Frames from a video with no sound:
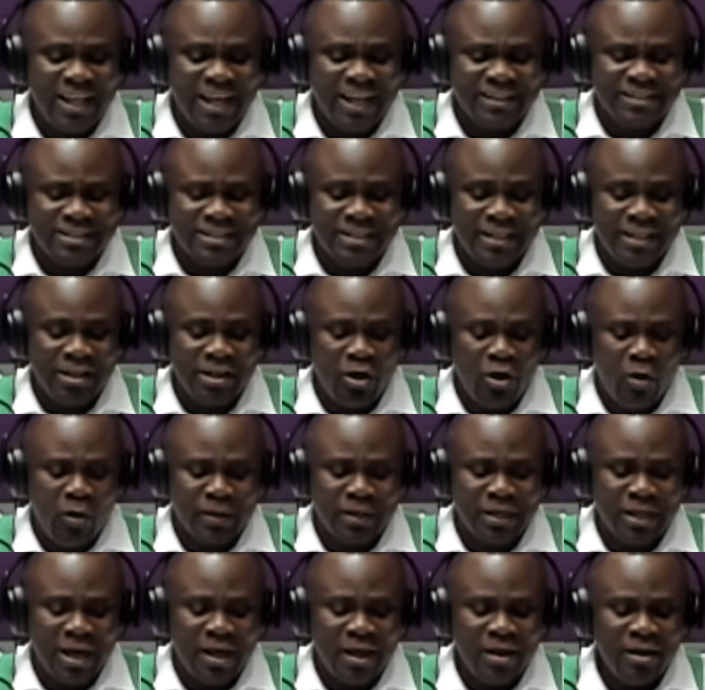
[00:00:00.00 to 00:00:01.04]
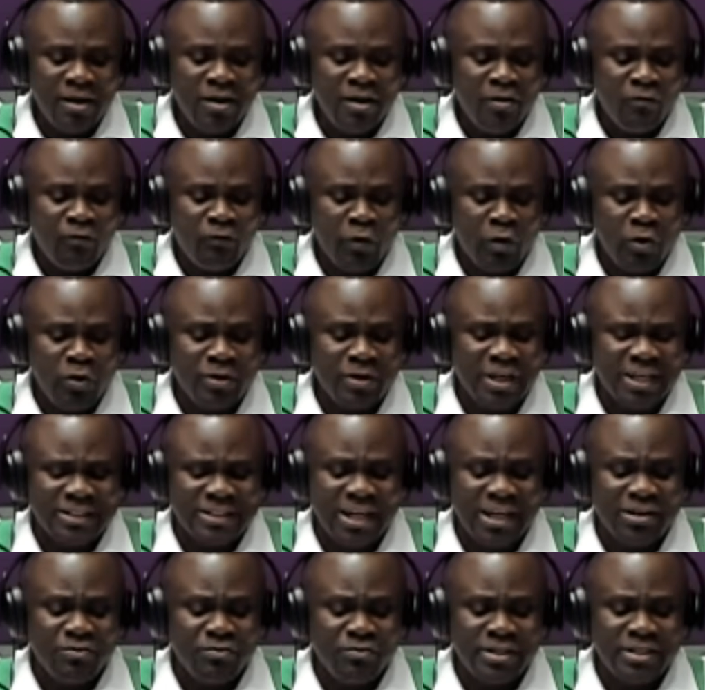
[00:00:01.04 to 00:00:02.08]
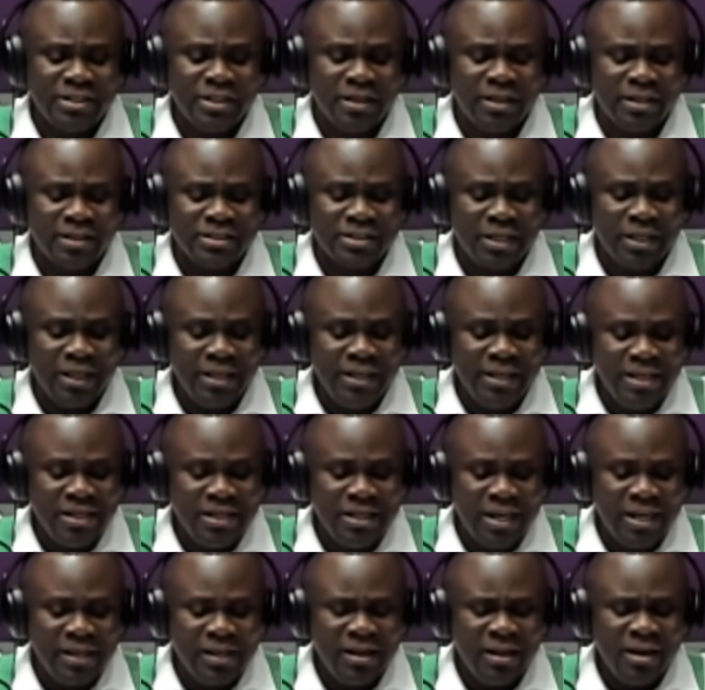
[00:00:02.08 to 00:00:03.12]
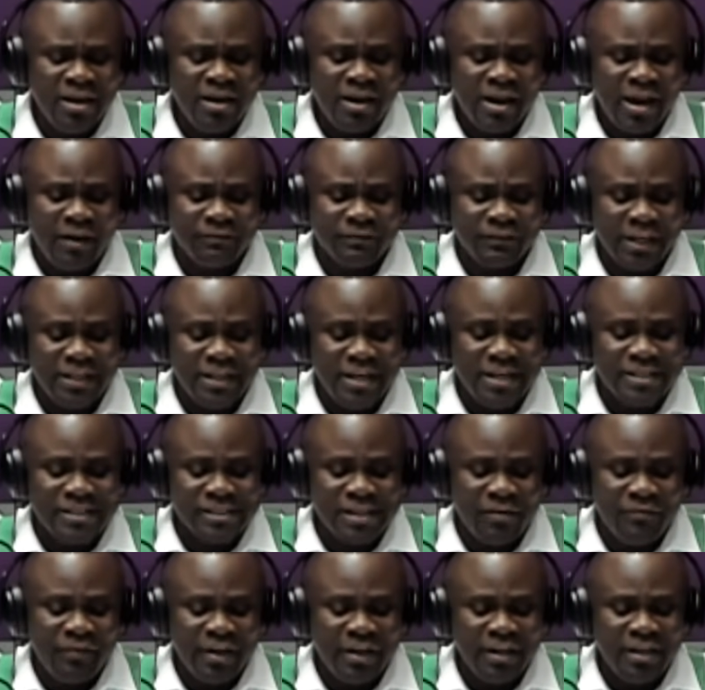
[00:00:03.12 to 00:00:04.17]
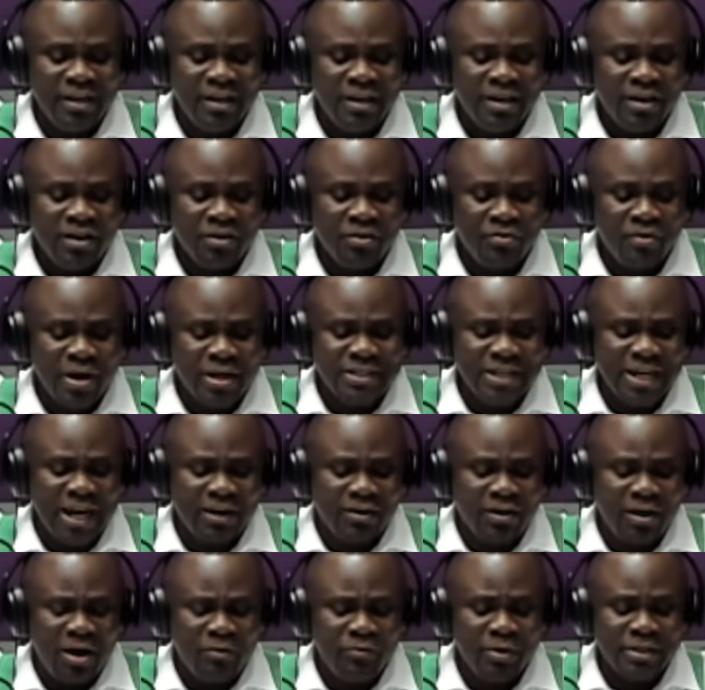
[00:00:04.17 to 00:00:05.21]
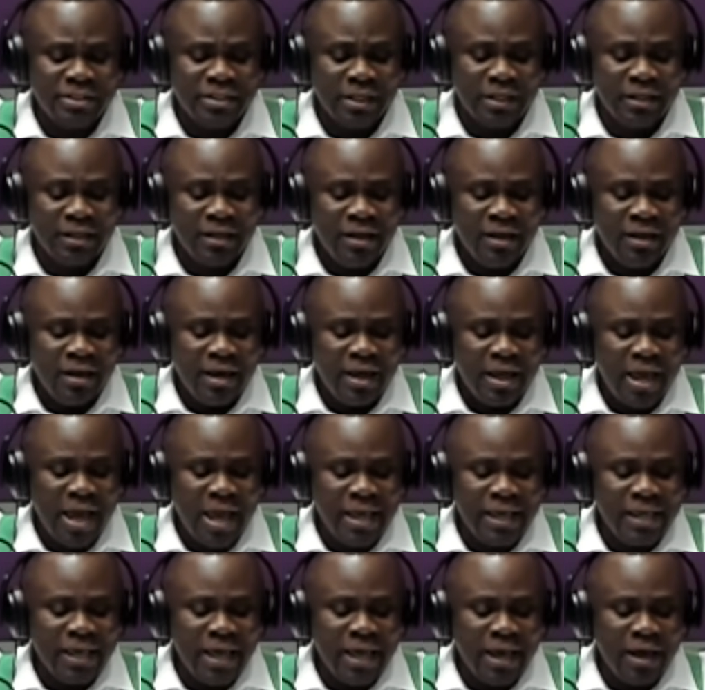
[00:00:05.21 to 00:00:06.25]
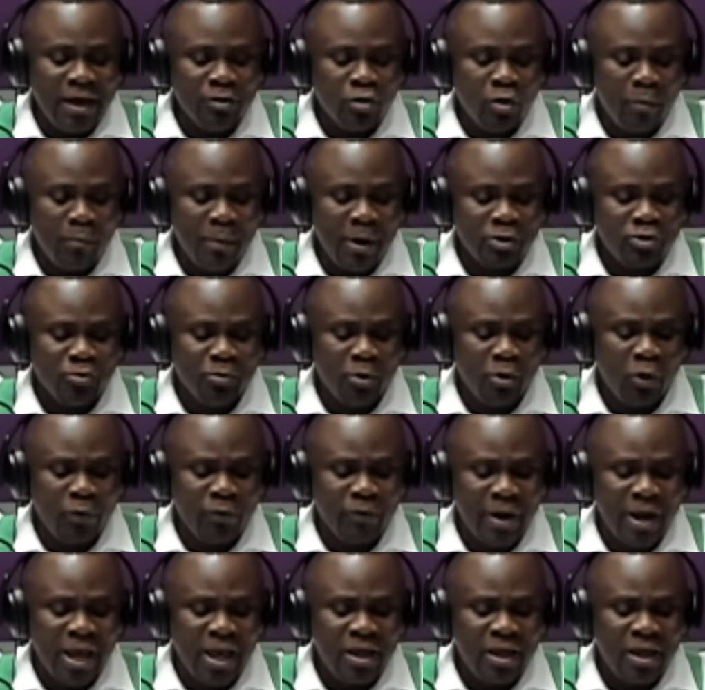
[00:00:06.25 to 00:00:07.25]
That's the order for you. The Ashanti region is leading after day 7. Greater Accra region a number 2.